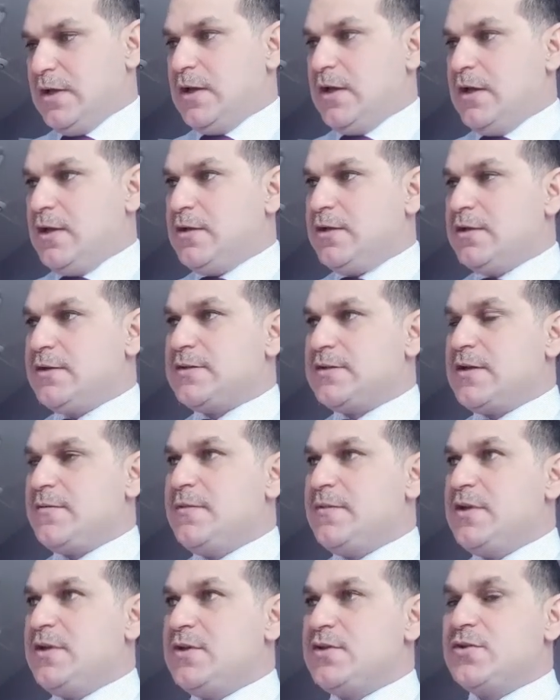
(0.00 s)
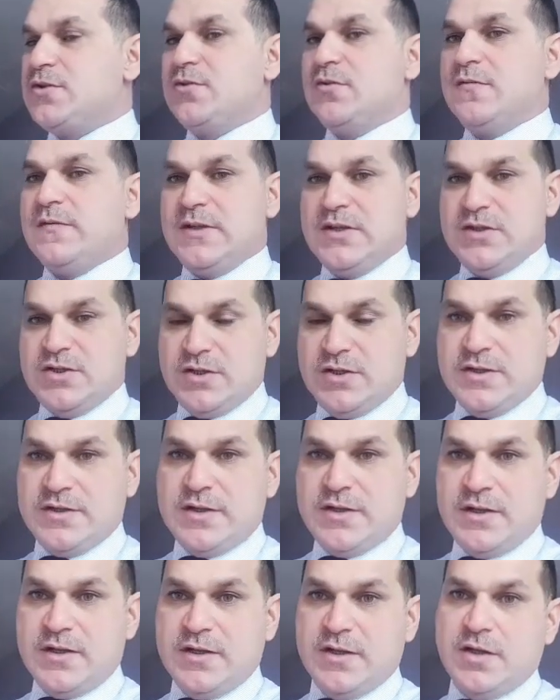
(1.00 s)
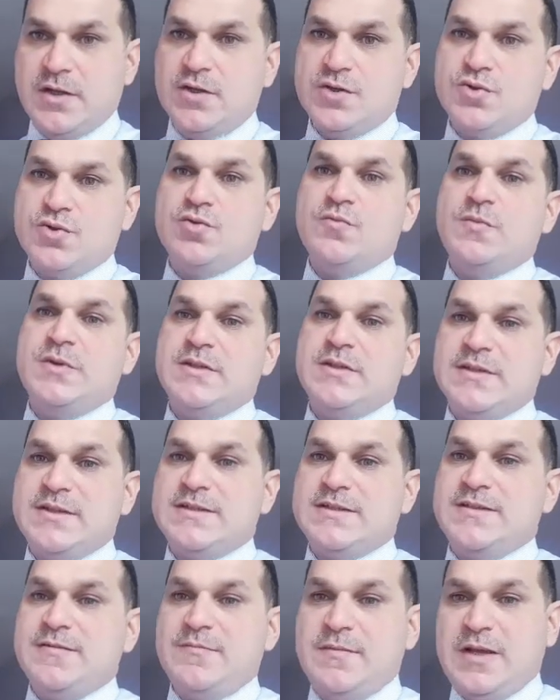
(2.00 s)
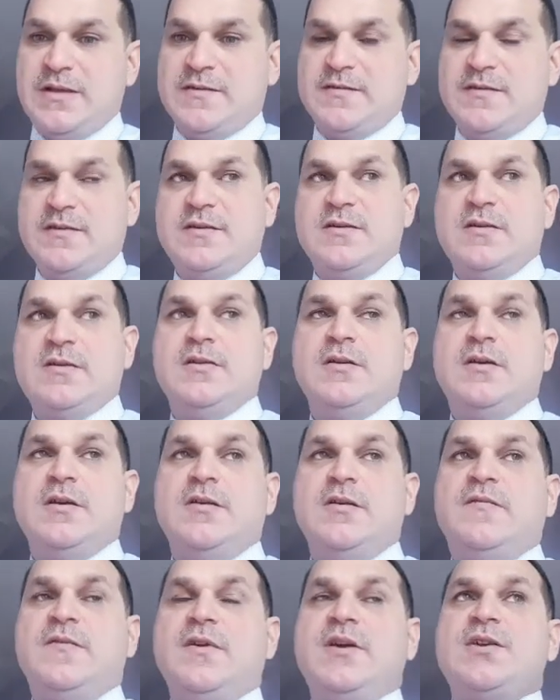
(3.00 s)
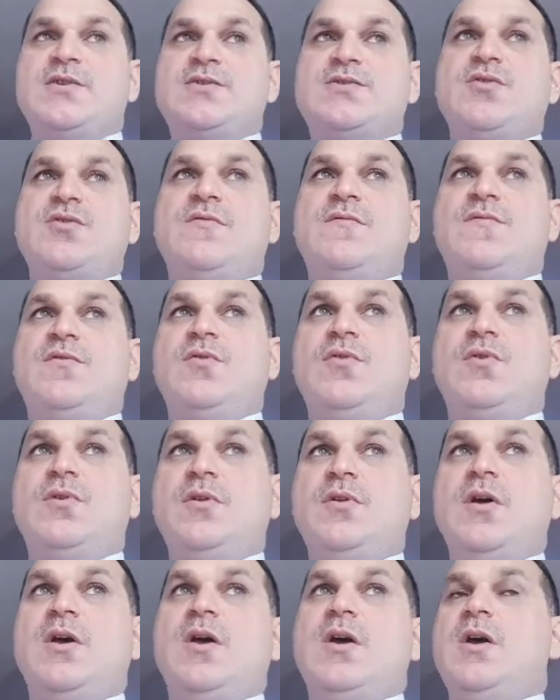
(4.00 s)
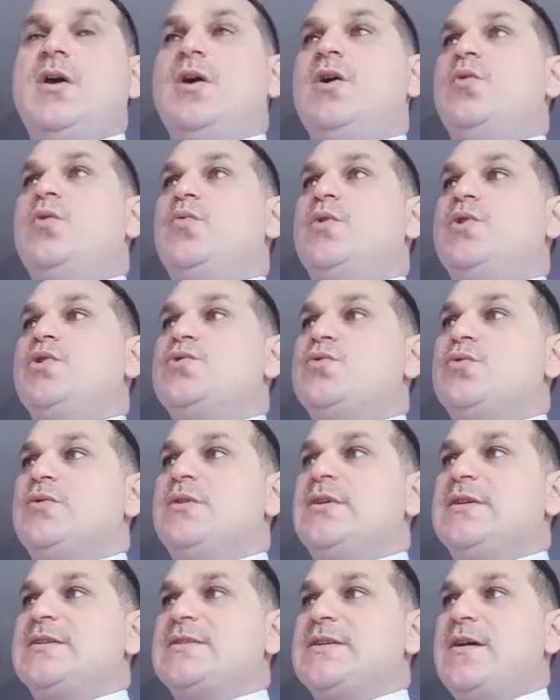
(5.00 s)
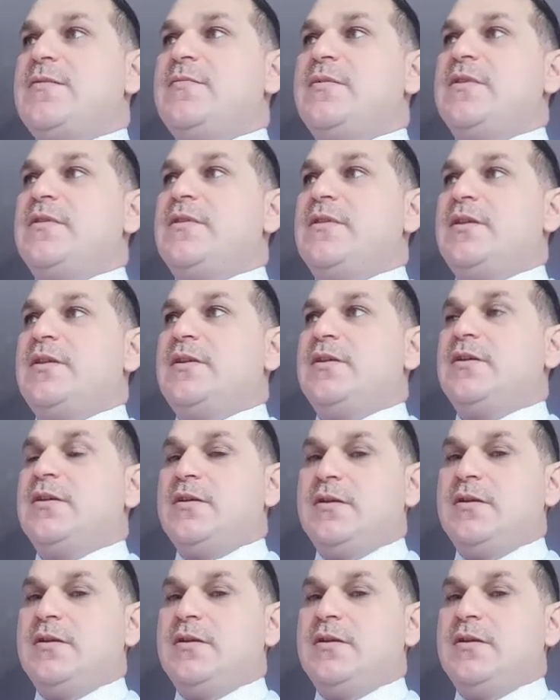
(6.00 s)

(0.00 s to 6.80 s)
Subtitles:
And examination of the genitalia, it should be systematic. First of all, we should examine the